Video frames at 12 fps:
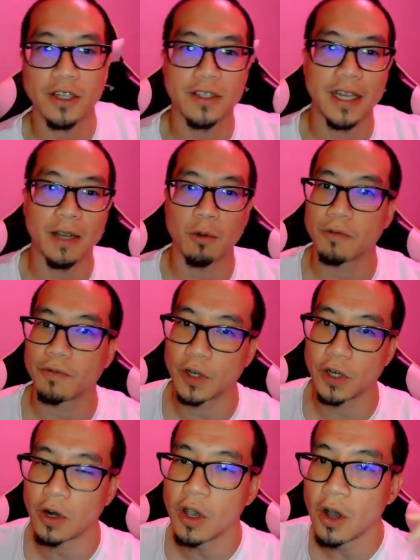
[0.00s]
just saying
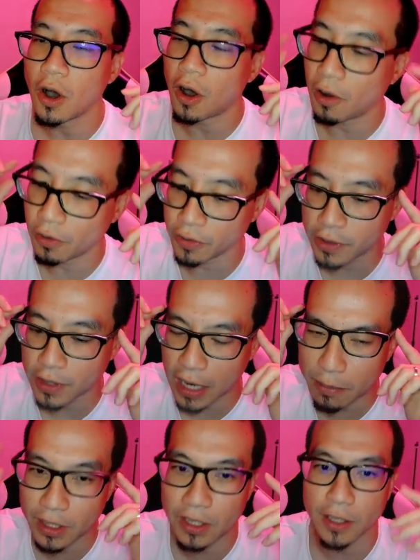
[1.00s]
revert all the
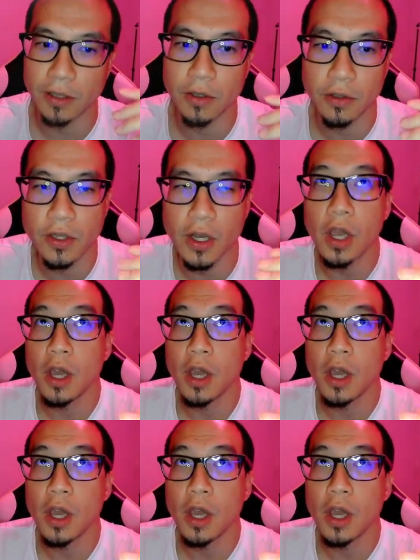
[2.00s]
time to kills